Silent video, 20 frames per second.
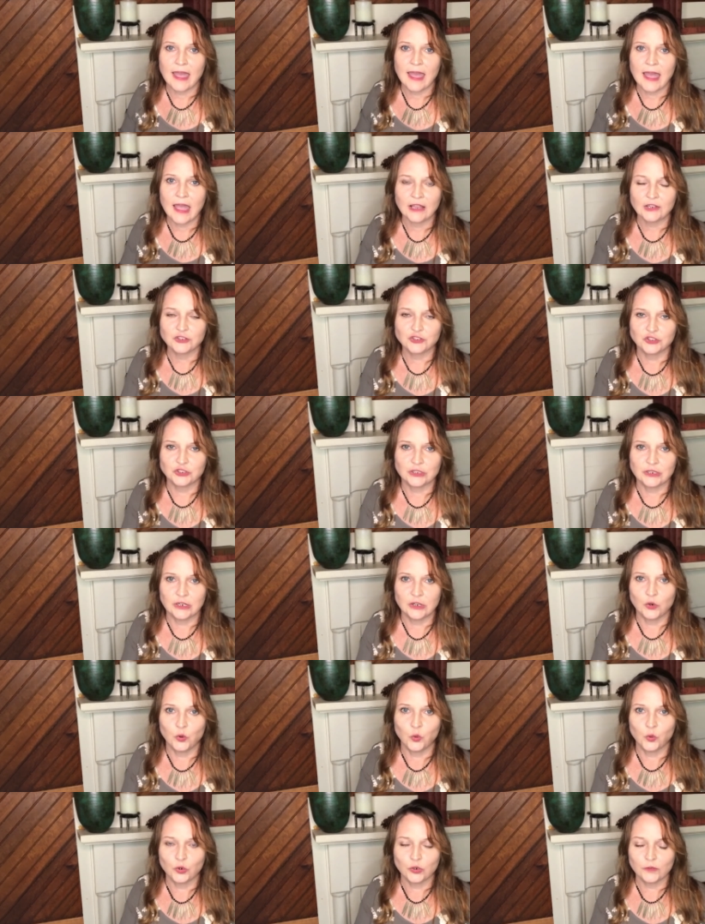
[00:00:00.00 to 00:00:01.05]
action in
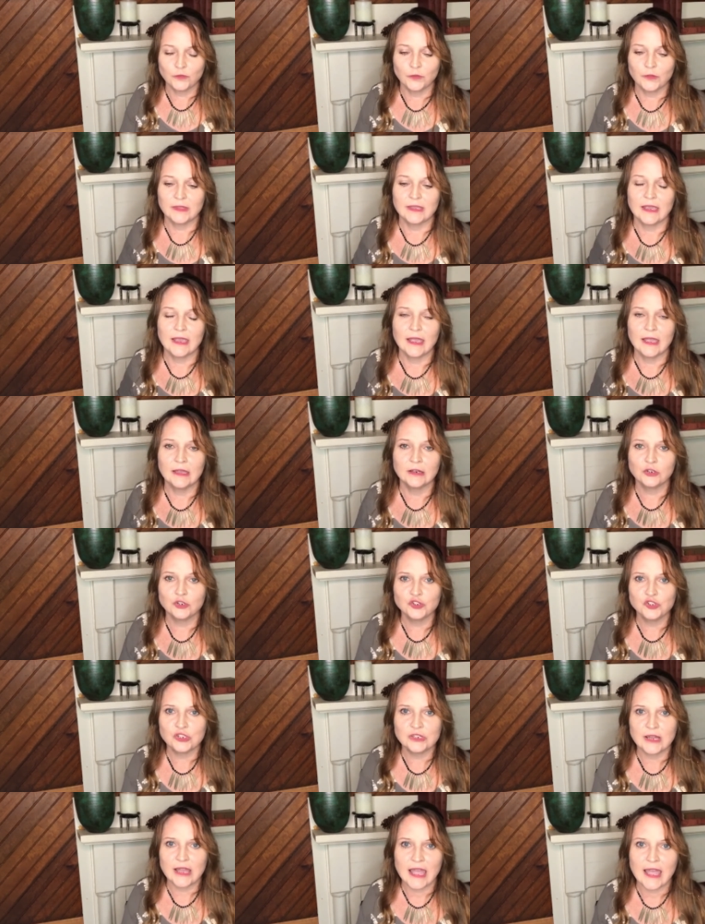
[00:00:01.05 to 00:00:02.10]
order for the
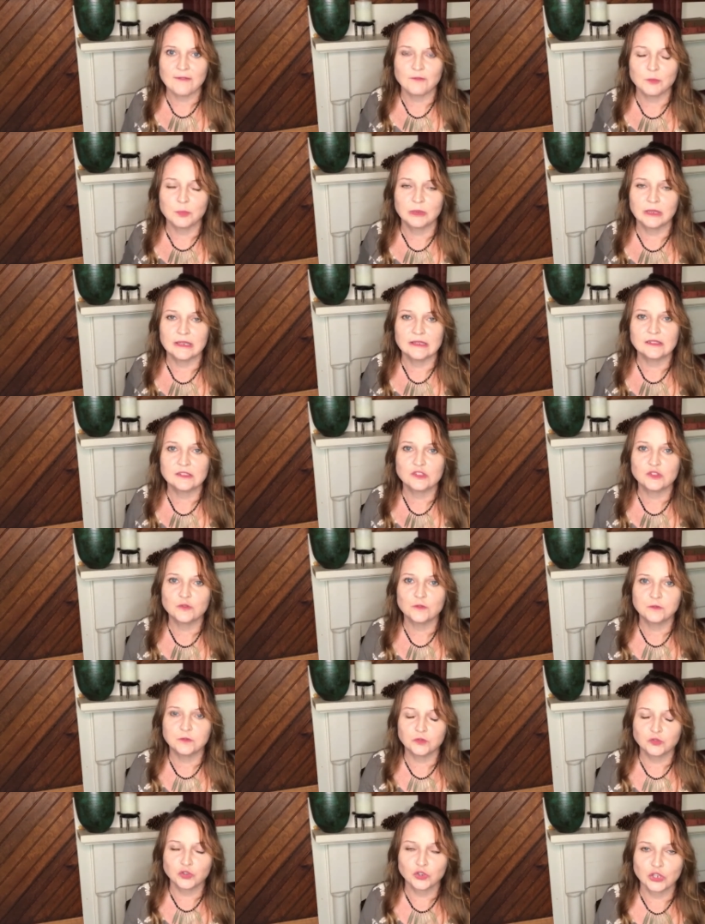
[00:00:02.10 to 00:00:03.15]
energy to have a place to
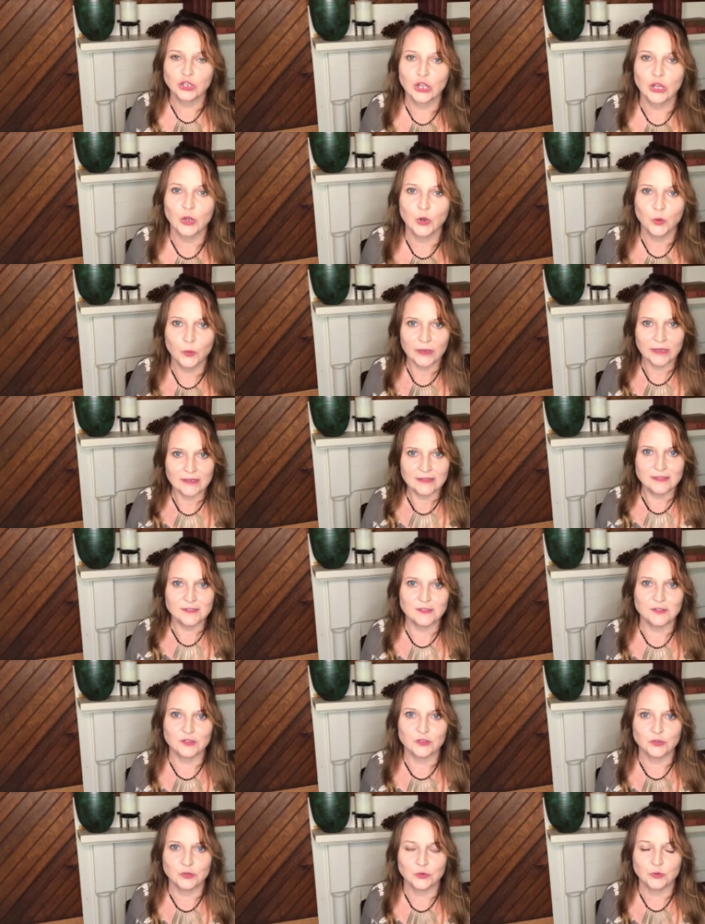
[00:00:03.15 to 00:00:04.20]
flow
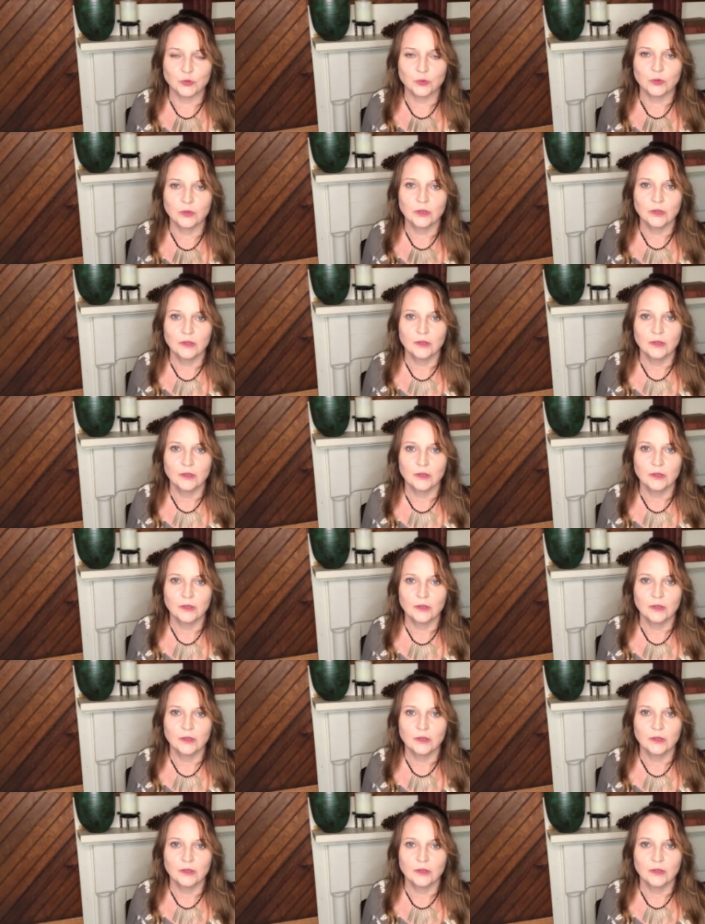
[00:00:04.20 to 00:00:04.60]
into.